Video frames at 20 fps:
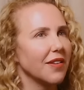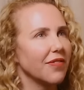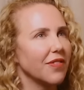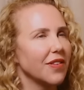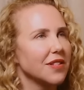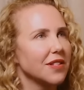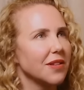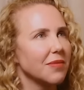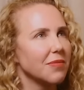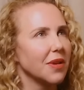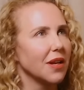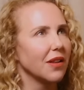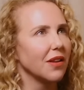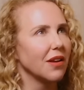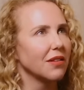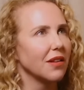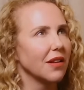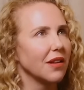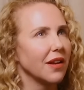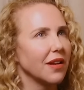if it's something
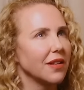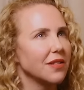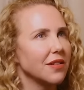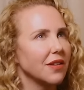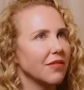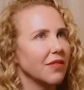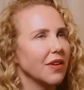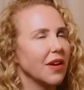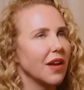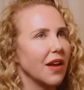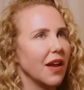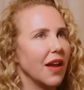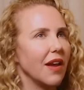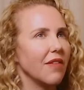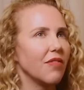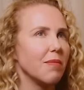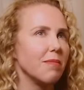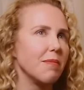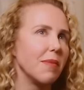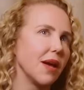along the lines of
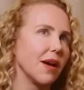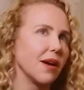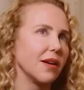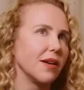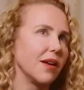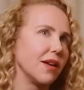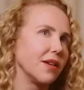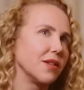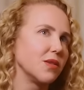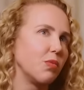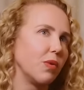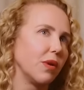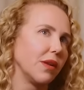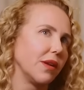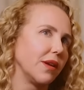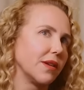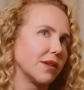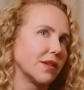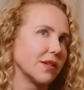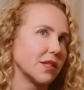if a man is
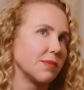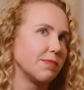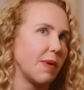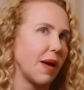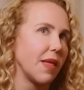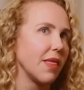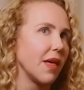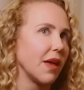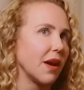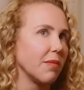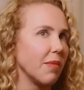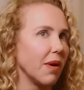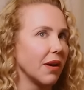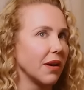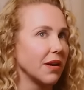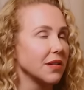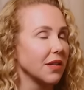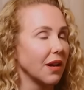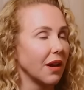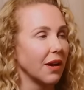willing to spend that amount
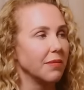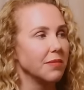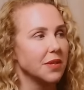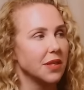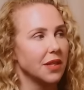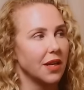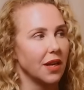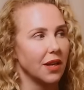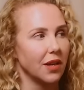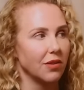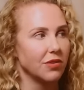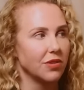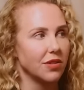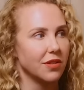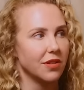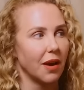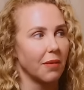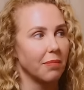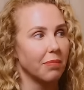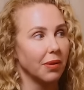of time to get you
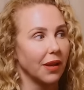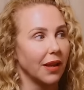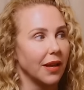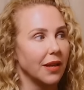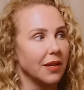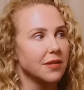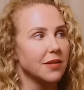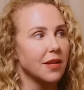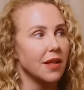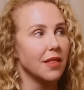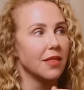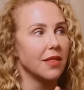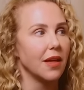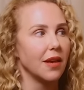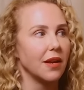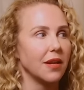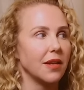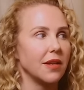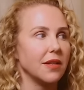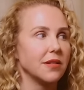to that place, yeah.
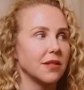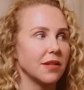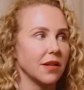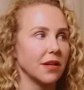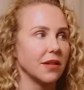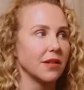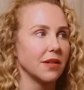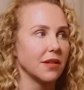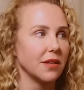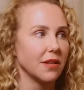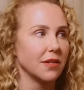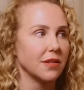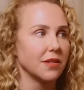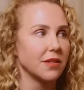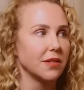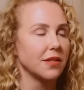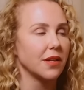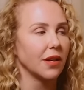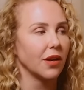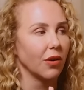then he's gonna
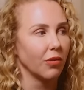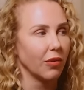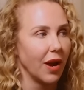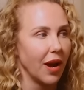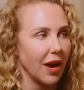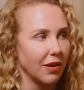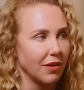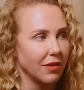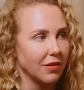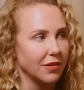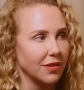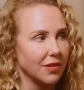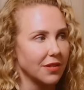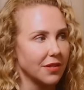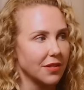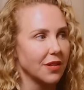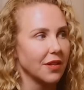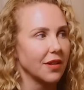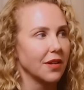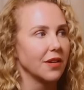stick around yeah.
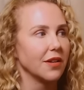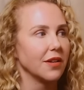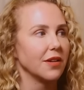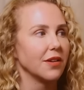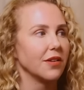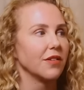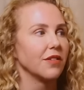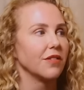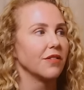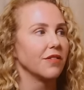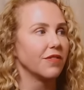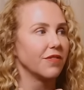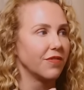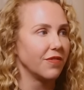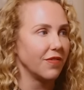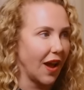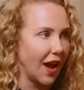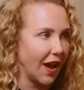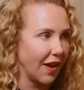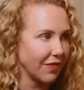
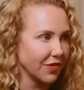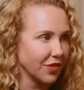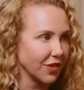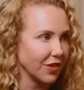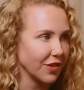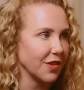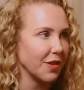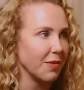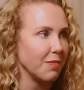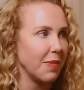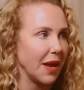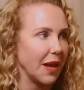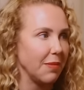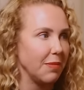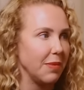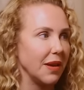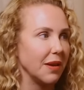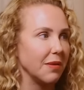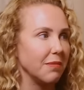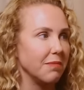after the
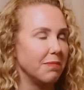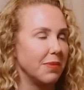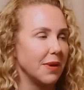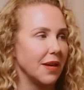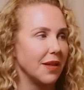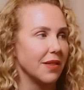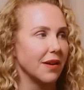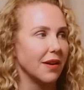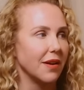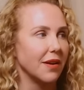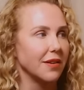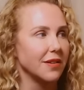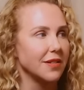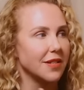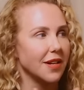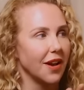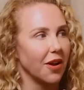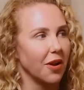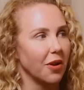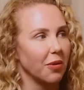baby and Ooh. be there
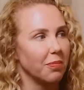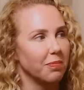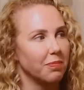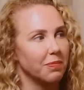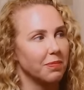to help oh